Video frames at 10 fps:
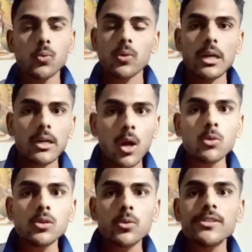So
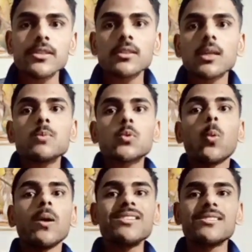now the question
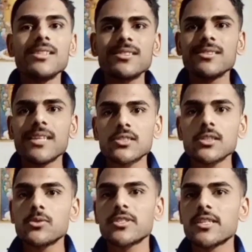comes, what is this
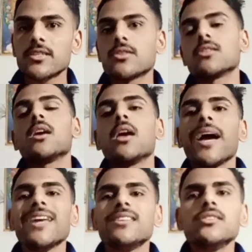national
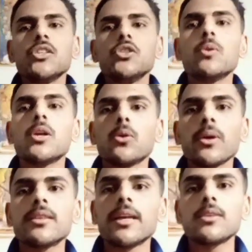jurisdiction? I think that
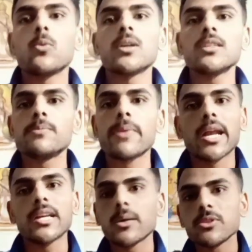you are knowing that what
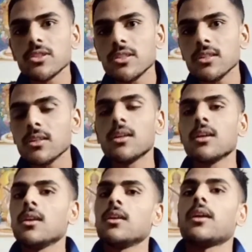is marine
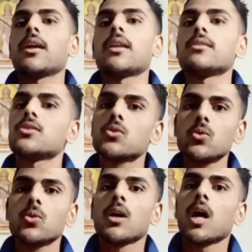diversity,
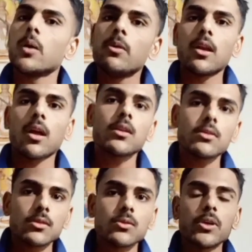and so I will
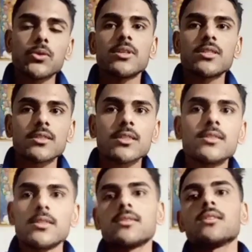not going to
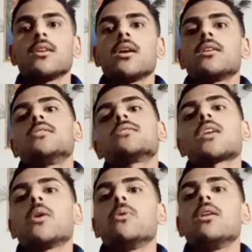discuss this.
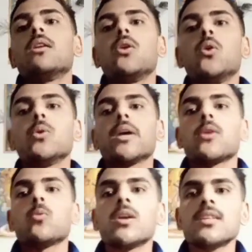Just I will
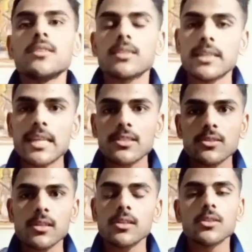look at what is
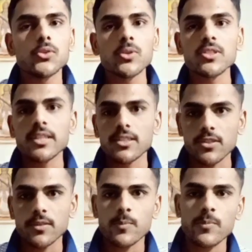national
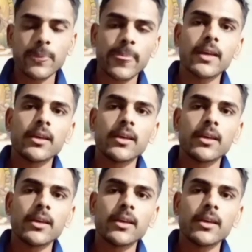jurisdiction.